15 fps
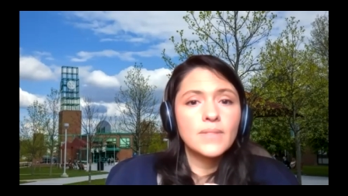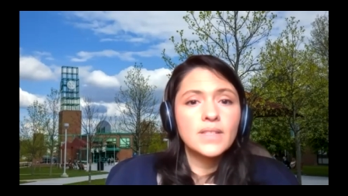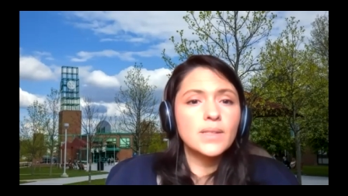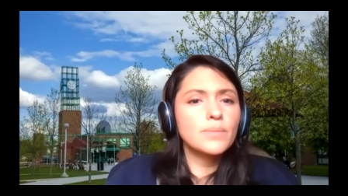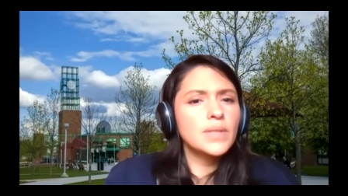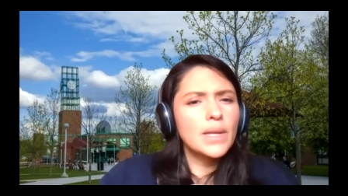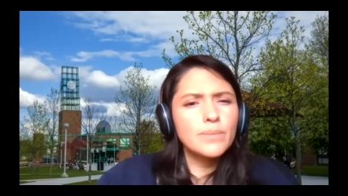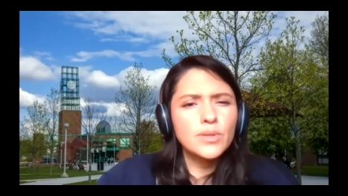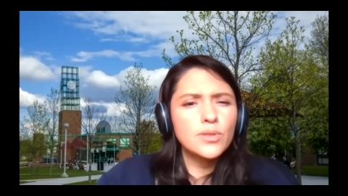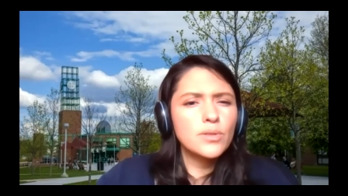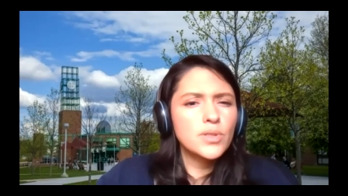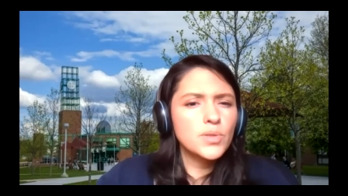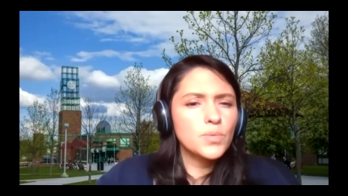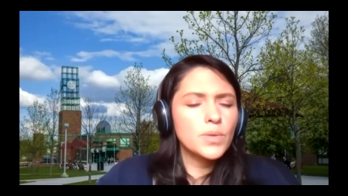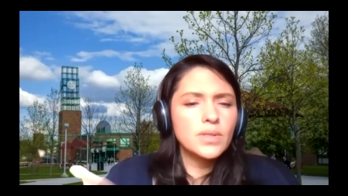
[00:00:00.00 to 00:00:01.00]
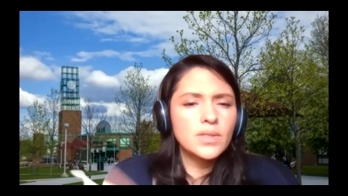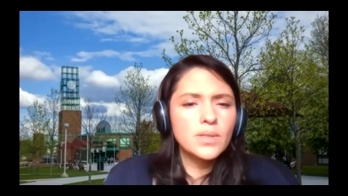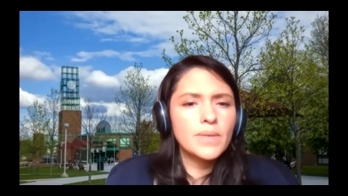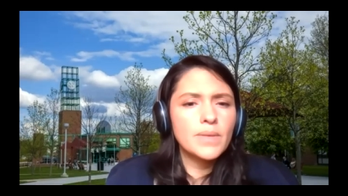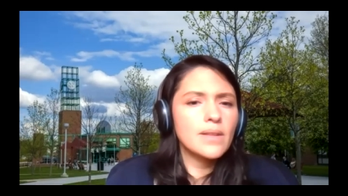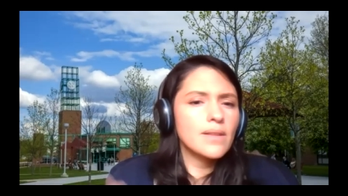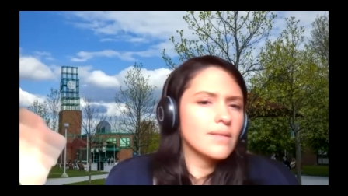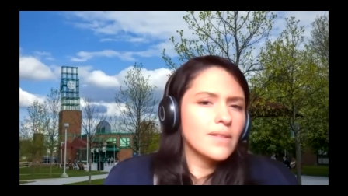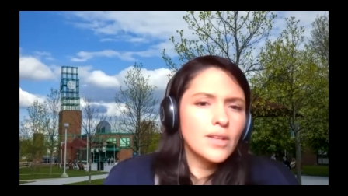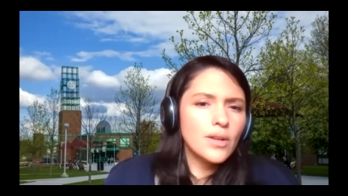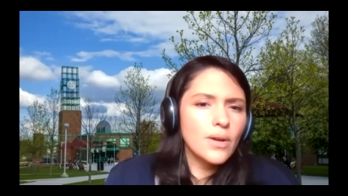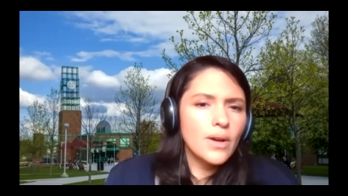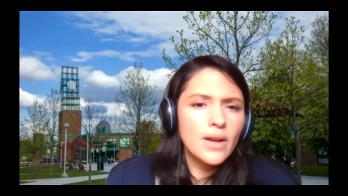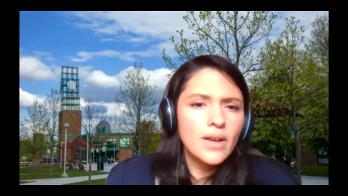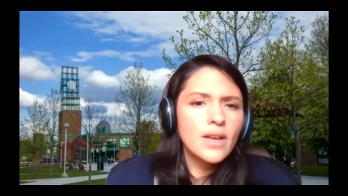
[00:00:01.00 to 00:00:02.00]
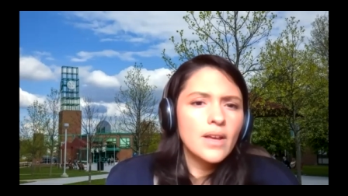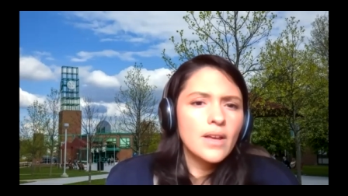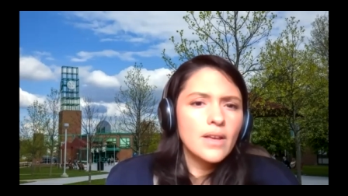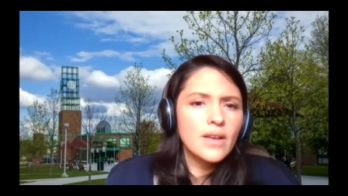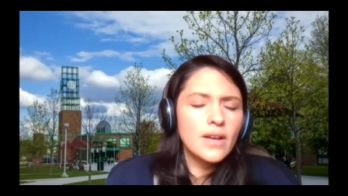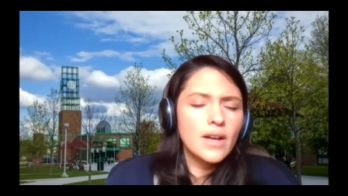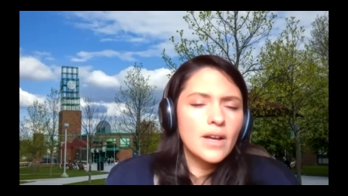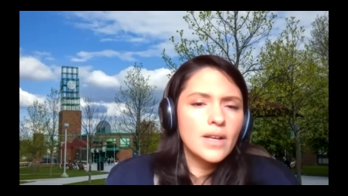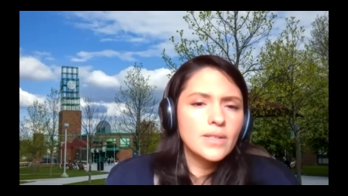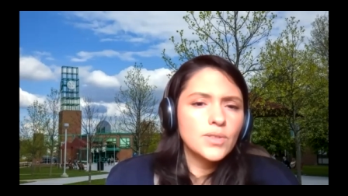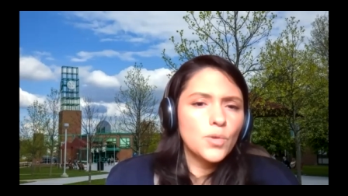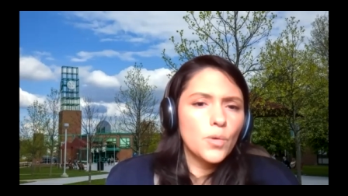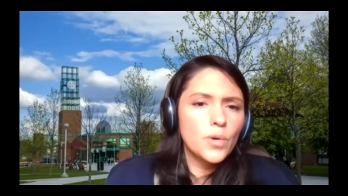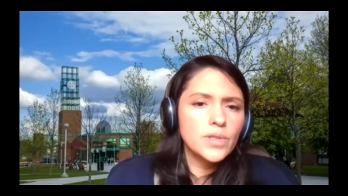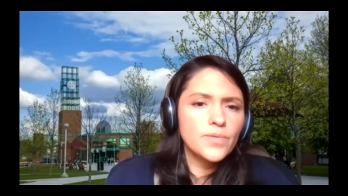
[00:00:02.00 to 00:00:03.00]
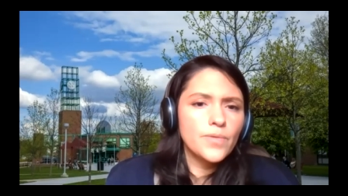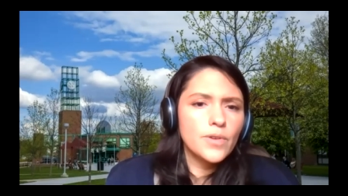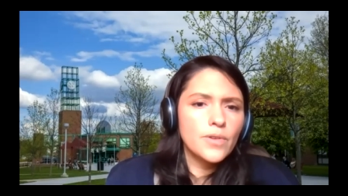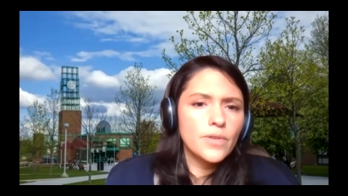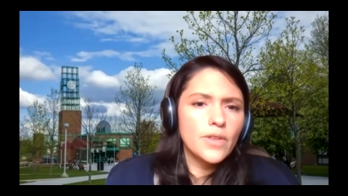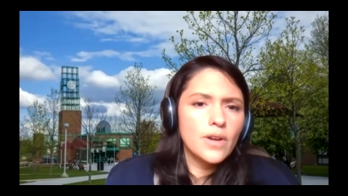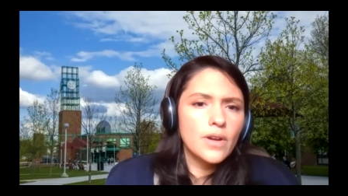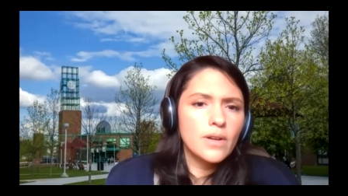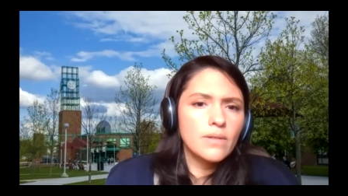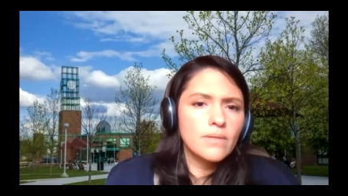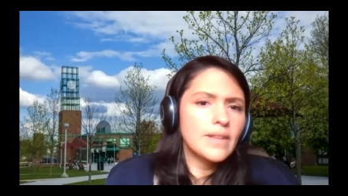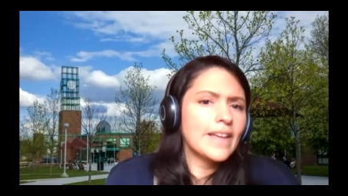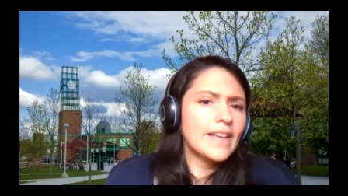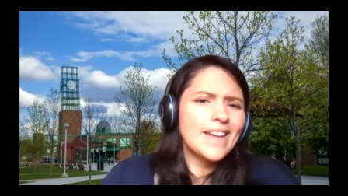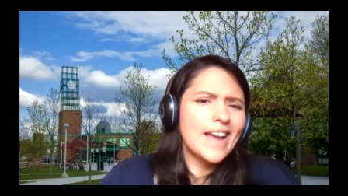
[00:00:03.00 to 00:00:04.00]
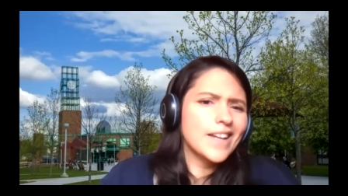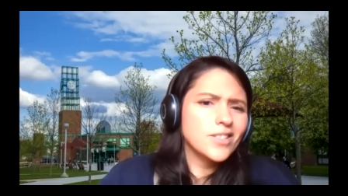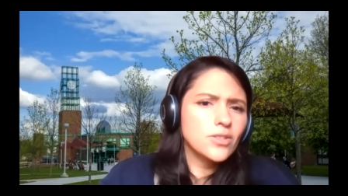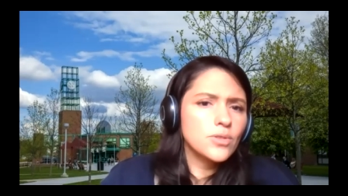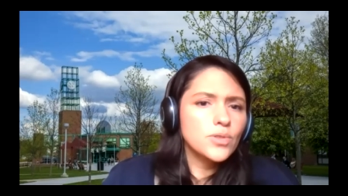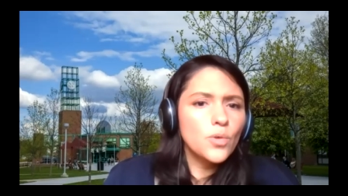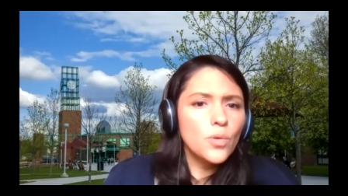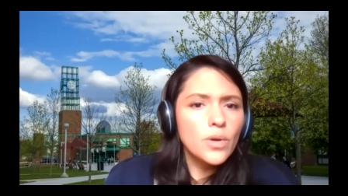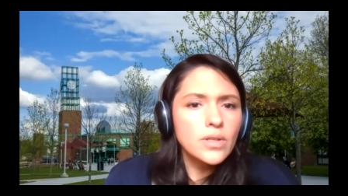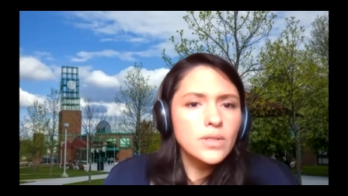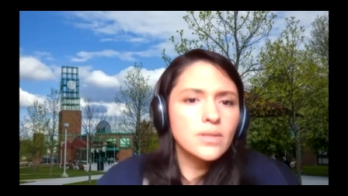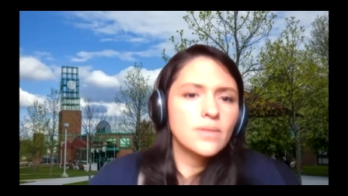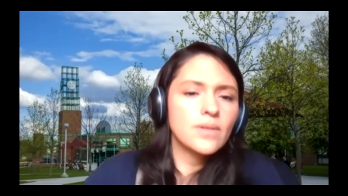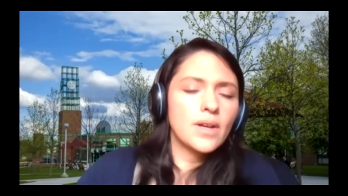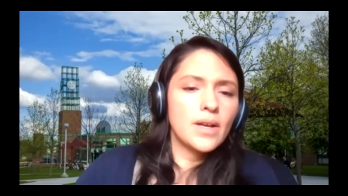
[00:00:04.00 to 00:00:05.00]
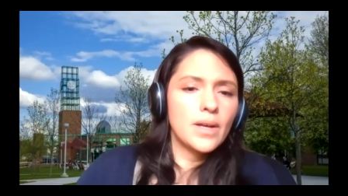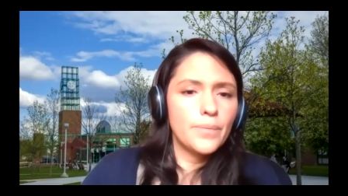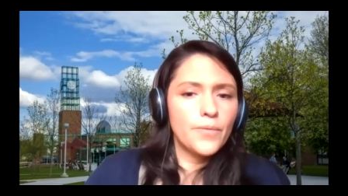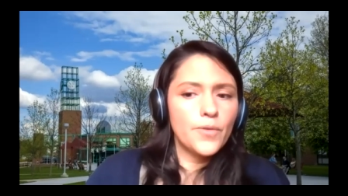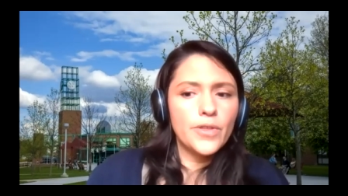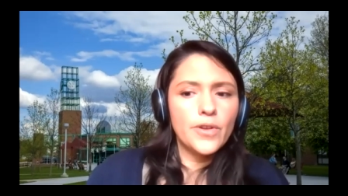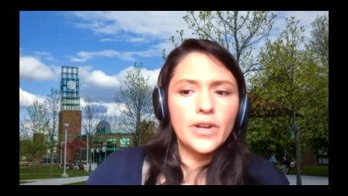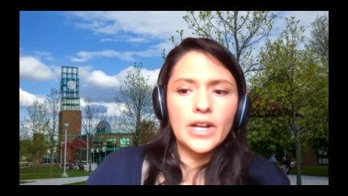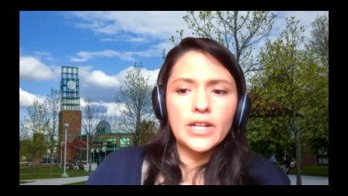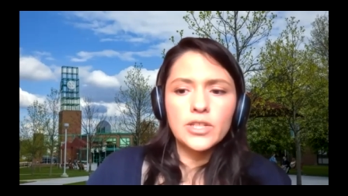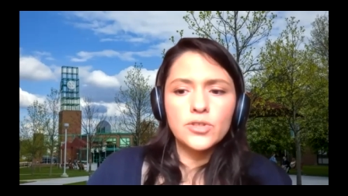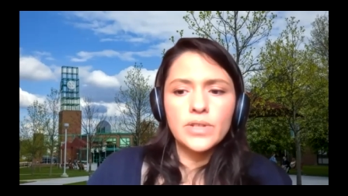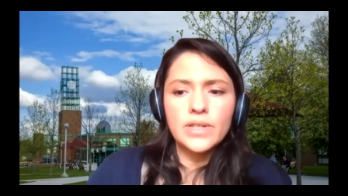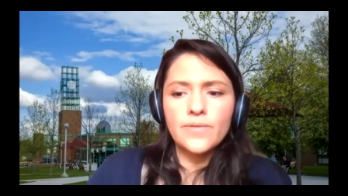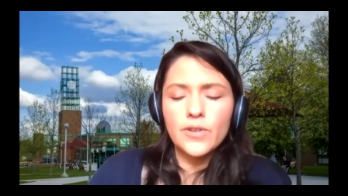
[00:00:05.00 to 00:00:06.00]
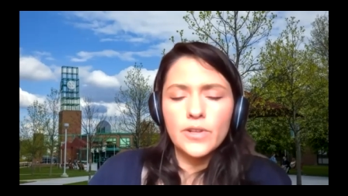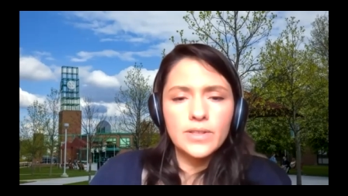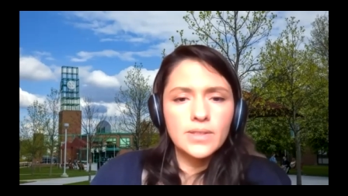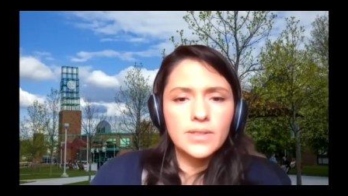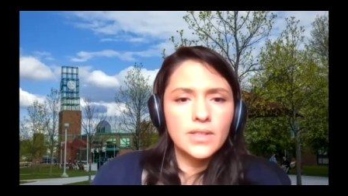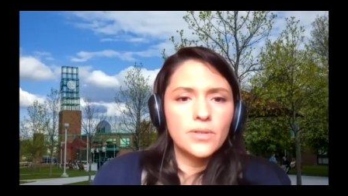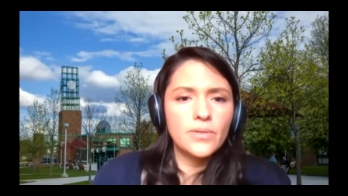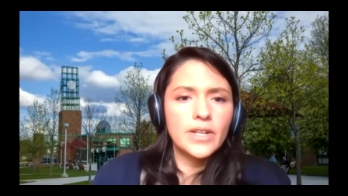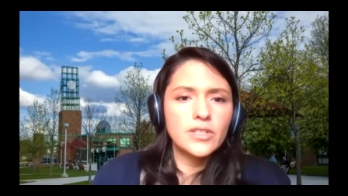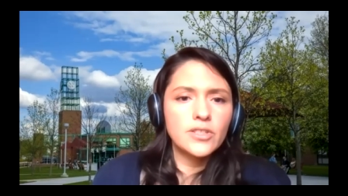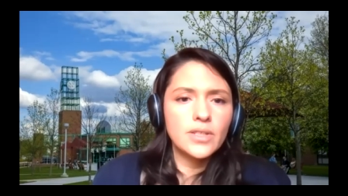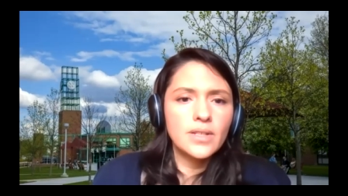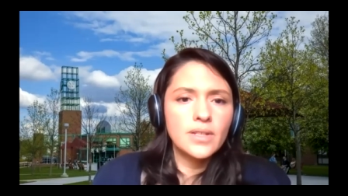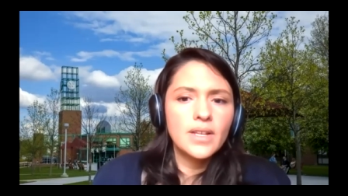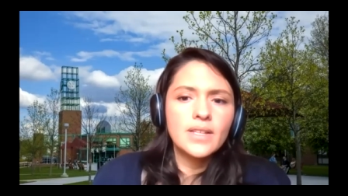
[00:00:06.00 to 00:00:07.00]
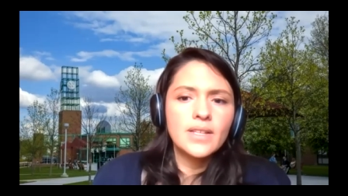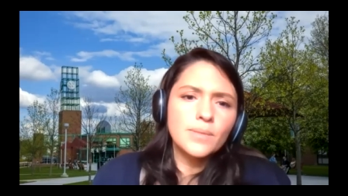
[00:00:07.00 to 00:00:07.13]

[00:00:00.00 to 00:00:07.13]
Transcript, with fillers: sometimes students will submit, you know, uh, scores for their, like national scores um, for their country for consideration.